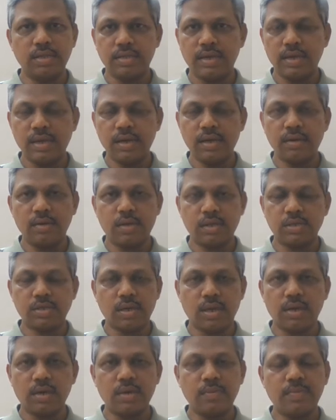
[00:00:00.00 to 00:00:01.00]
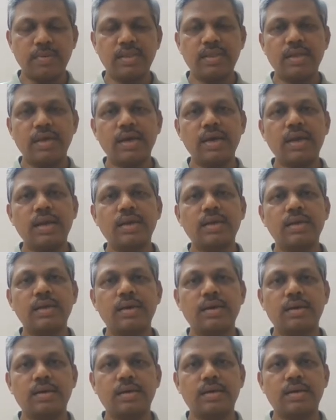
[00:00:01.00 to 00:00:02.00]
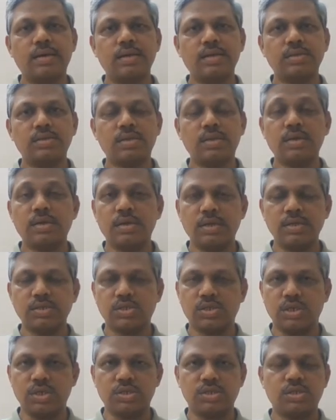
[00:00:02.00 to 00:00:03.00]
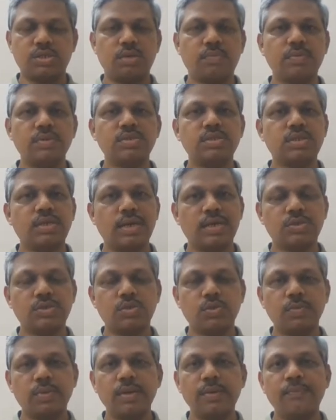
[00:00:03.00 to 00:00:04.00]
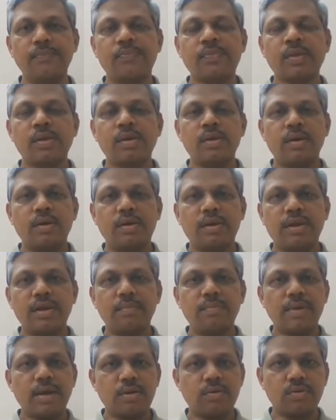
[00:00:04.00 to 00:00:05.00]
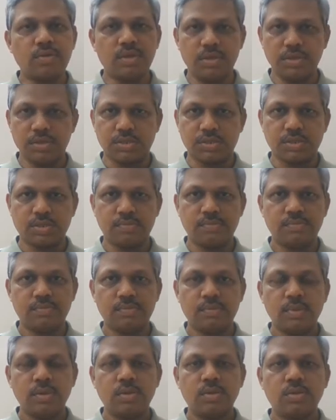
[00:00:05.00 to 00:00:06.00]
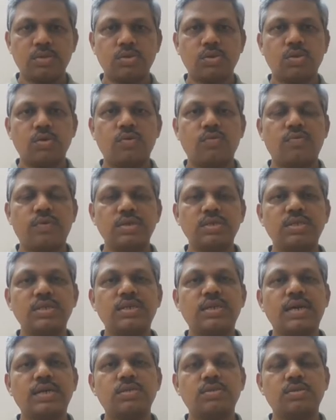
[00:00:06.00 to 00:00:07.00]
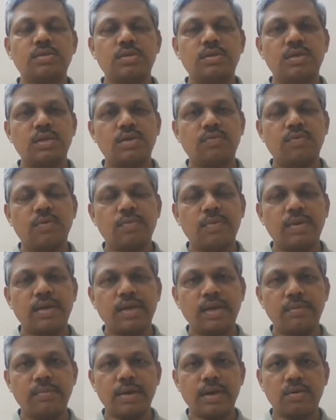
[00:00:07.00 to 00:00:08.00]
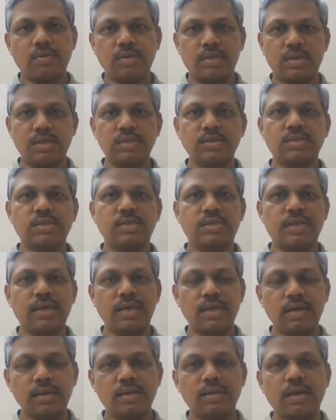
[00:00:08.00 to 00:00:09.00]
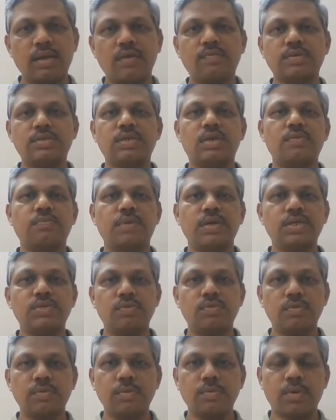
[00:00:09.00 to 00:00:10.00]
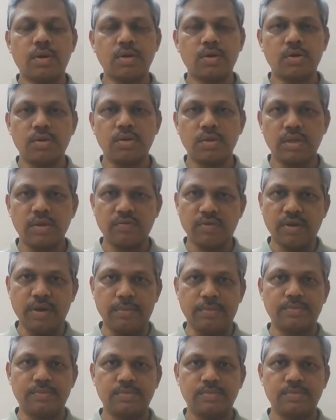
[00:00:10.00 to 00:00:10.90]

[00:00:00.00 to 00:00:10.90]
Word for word: there has already been there and uh, it is in the dirty stage that means it has to be written back to the disk so first it has it will be written back to the disk then the requested page will be brought into that frame